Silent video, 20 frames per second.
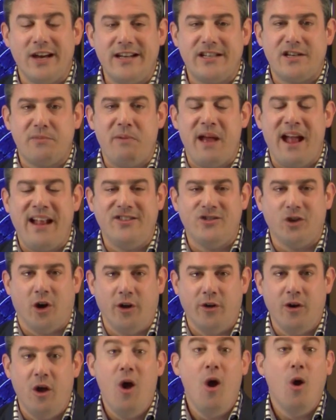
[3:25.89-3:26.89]
It depends
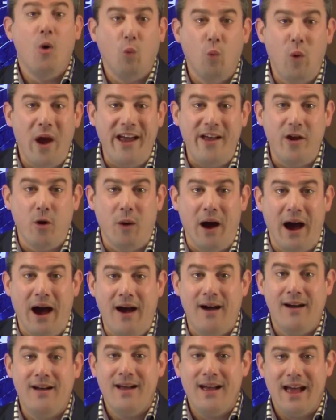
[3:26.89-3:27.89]
on where you
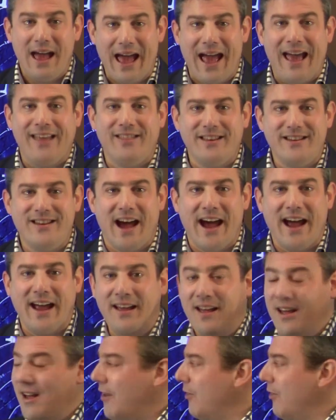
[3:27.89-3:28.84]
are and the day.